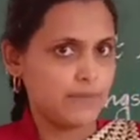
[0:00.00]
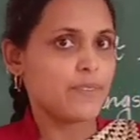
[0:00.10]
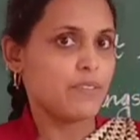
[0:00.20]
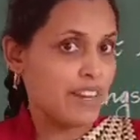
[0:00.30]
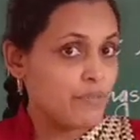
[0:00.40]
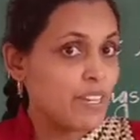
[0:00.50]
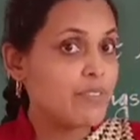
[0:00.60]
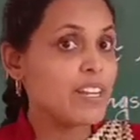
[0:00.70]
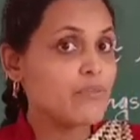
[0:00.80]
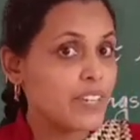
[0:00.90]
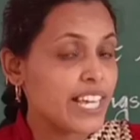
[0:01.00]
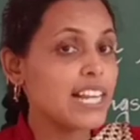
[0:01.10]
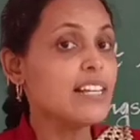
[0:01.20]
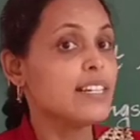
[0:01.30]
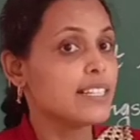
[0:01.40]
When we will
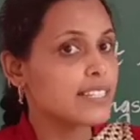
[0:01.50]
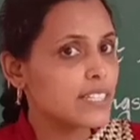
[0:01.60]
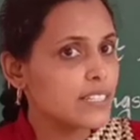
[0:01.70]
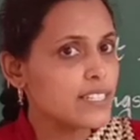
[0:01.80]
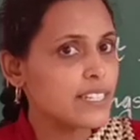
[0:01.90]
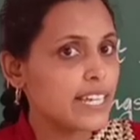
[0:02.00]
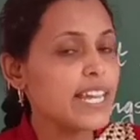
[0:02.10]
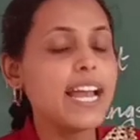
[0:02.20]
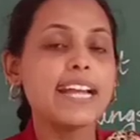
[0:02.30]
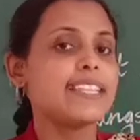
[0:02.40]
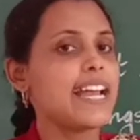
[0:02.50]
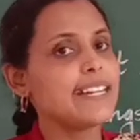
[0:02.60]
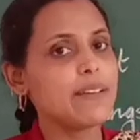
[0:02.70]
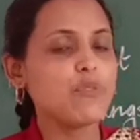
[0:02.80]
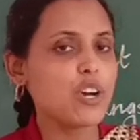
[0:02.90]
feel thirsty, at that
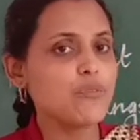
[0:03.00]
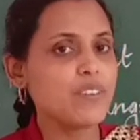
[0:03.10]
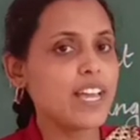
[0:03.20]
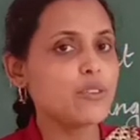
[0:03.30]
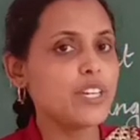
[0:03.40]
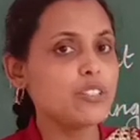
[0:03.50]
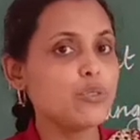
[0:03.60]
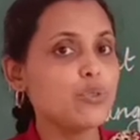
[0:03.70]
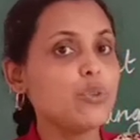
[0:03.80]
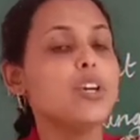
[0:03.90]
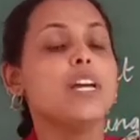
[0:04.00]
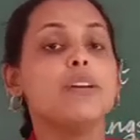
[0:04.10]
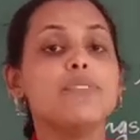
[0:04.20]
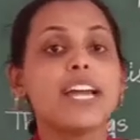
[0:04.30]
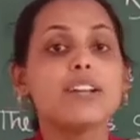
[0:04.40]
time what we are going to do?
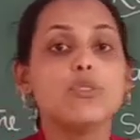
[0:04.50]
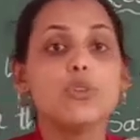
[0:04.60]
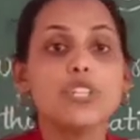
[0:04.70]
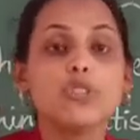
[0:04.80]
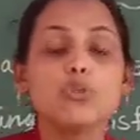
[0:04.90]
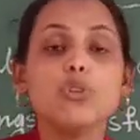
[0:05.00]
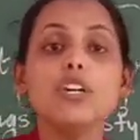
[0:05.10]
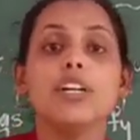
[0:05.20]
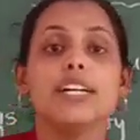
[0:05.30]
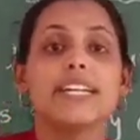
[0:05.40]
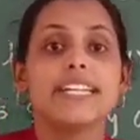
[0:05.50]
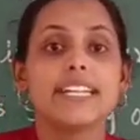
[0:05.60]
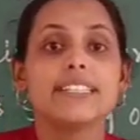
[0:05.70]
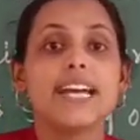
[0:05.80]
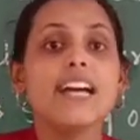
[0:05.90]
We are going to
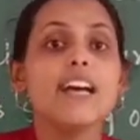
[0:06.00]
drink the